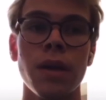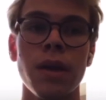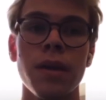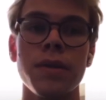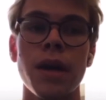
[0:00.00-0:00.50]

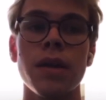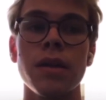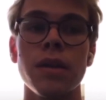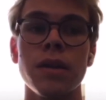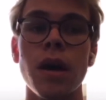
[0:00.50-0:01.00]
that
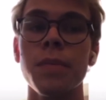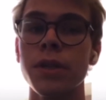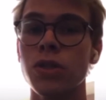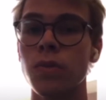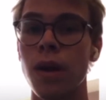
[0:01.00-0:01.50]
not being
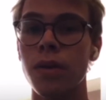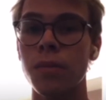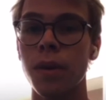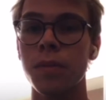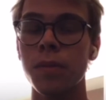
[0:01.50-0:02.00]
surrounded
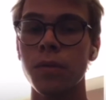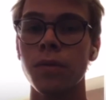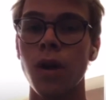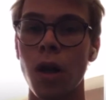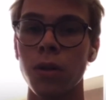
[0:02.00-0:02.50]
by people of
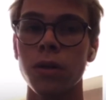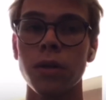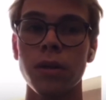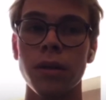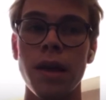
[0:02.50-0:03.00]
color
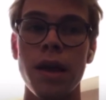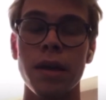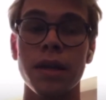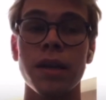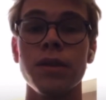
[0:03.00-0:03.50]

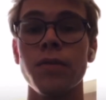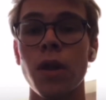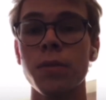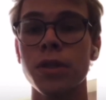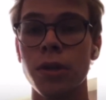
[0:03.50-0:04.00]
can develop
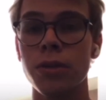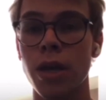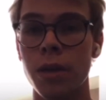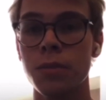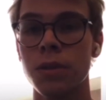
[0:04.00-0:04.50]

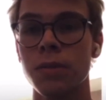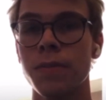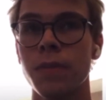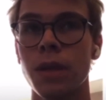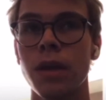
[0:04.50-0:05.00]
stereotypes
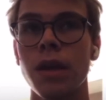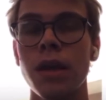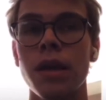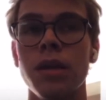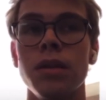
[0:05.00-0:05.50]

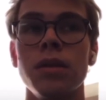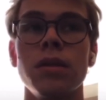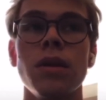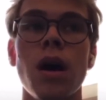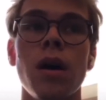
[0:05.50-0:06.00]
in
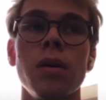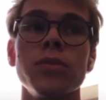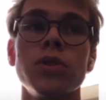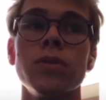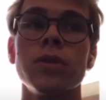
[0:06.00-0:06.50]
um,
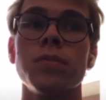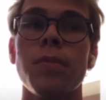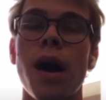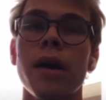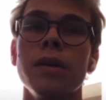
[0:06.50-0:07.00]
students'
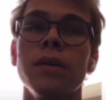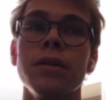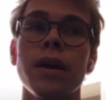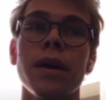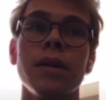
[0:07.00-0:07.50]
mind
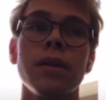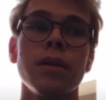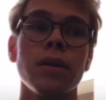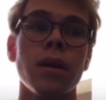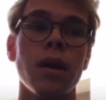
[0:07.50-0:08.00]
that
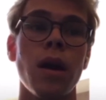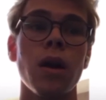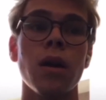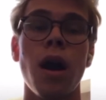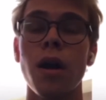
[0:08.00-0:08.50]
are
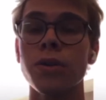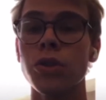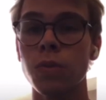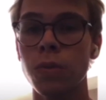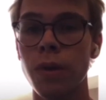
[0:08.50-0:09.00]
hard to
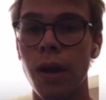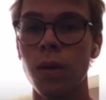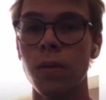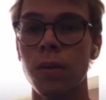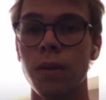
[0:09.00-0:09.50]
root out
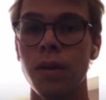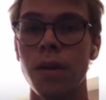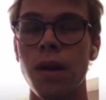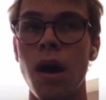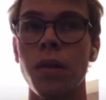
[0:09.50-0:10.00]

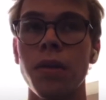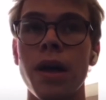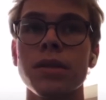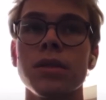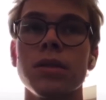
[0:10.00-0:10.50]

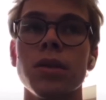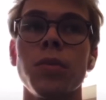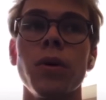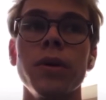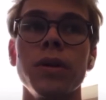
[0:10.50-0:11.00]
unless they're
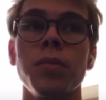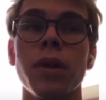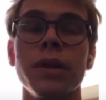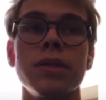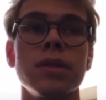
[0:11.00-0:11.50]
put into
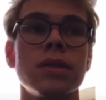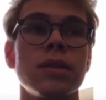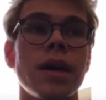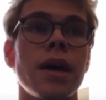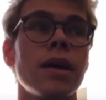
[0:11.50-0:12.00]
places
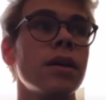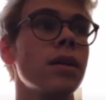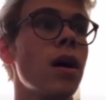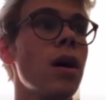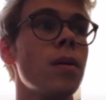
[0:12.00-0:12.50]
that
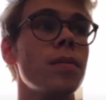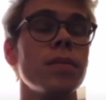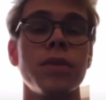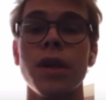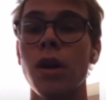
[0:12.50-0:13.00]
um,
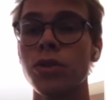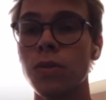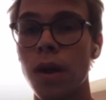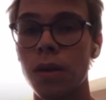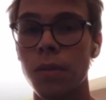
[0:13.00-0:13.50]
they are
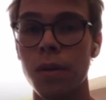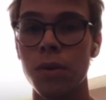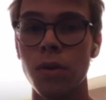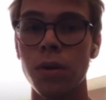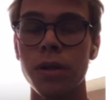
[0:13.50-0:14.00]
surrounded by
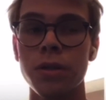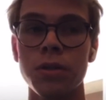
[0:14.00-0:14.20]
minorities.